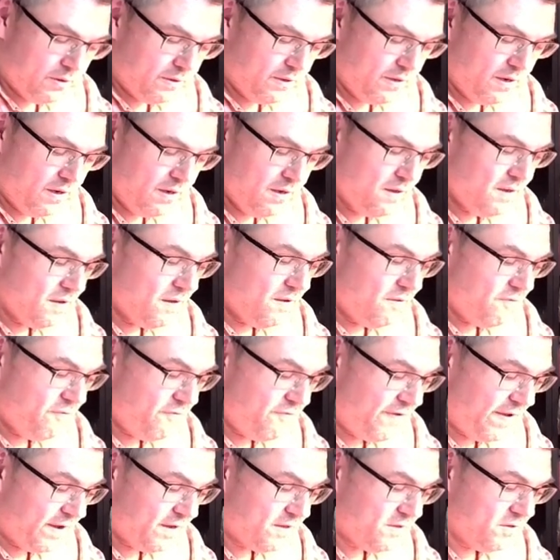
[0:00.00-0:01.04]
yeah?
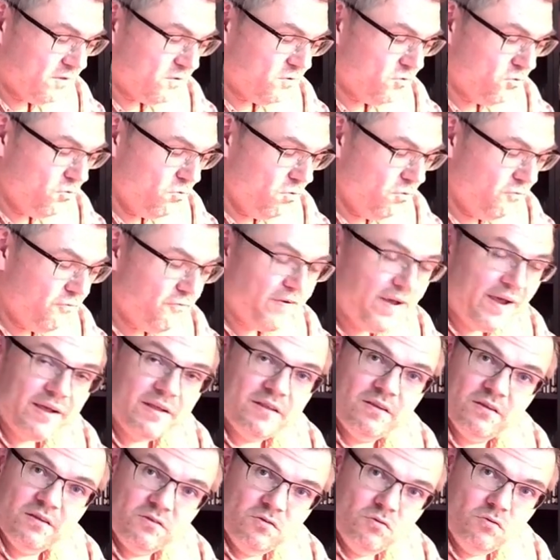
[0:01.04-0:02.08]
Factor 2,
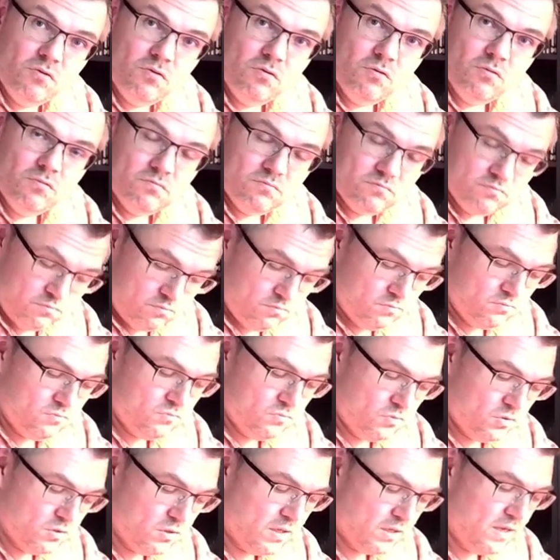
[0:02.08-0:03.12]
factor 2,
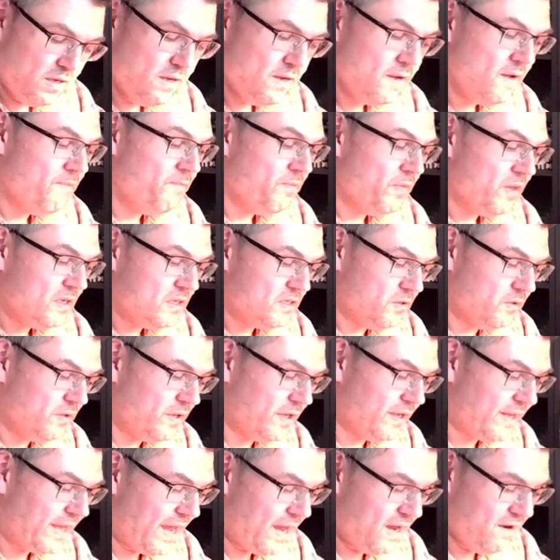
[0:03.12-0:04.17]
okay? So the
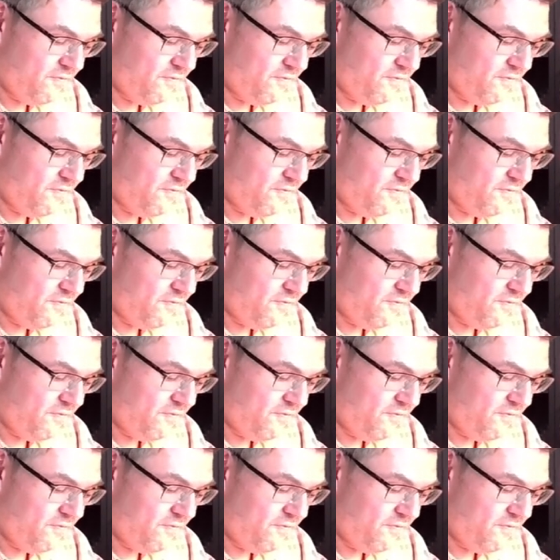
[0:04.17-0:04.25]
gain